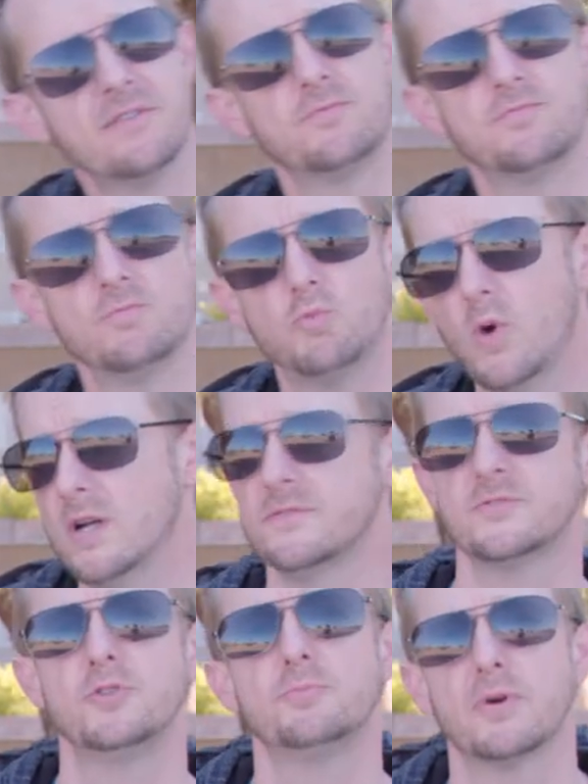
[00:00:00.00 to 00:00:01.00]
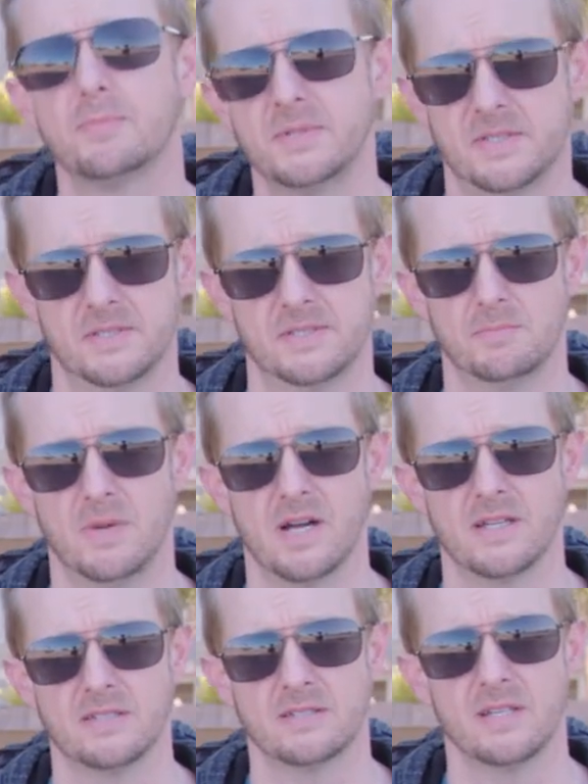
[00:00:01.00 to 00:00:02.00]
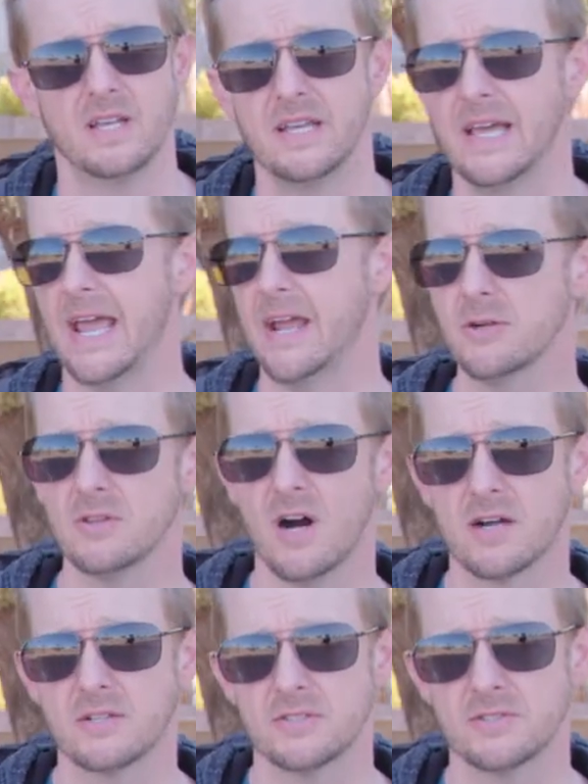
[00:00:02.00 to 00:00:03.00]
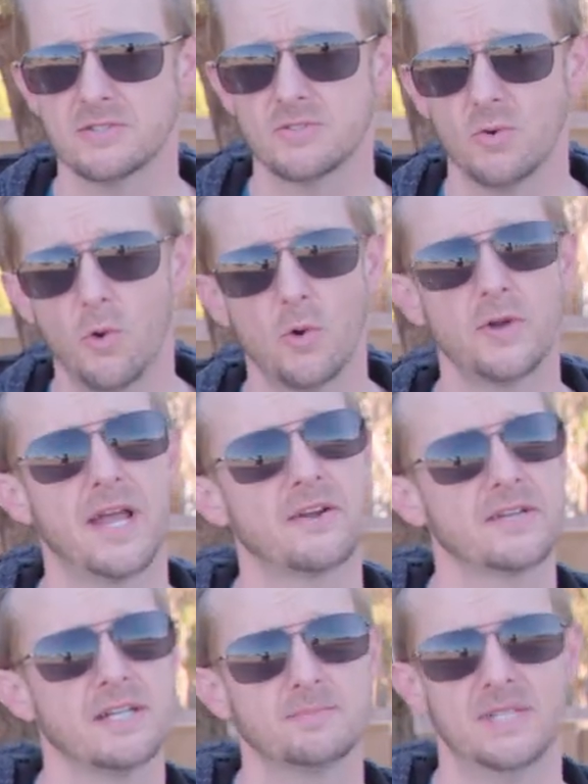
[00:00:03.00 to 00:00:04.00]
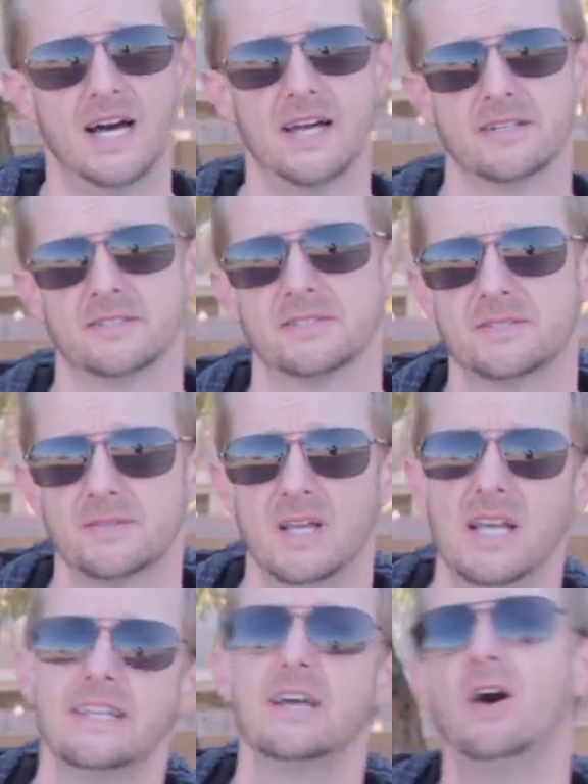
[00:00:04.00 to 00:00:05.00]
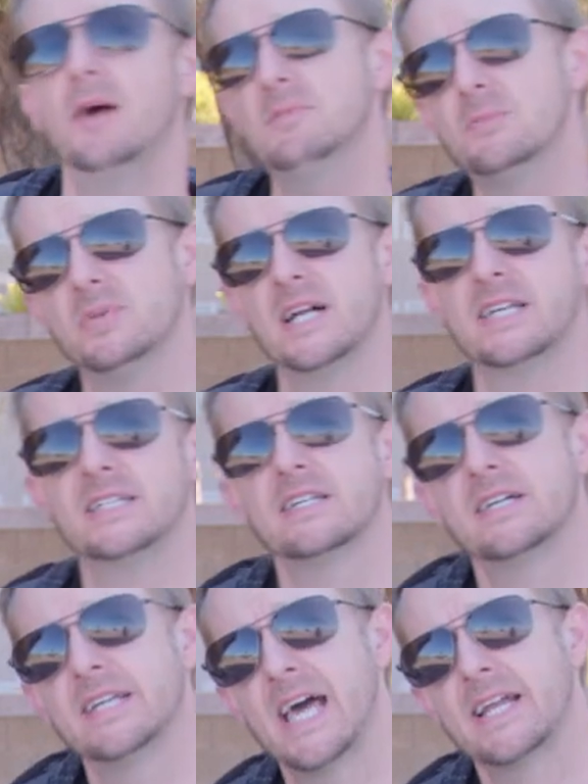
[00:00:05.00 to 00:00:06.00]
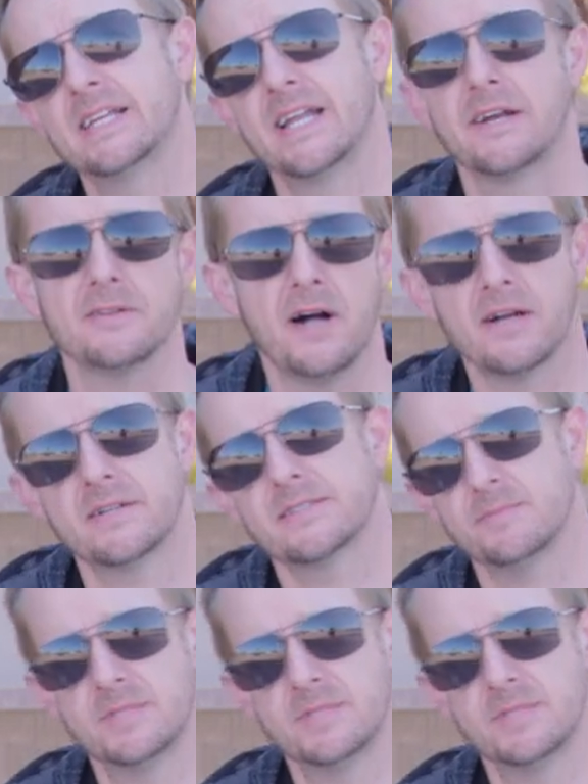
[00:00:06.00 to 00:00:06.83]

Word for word: have one of two purposes in mind, air lockers or airing up tires. Now, I'm not planning on adding air lockers,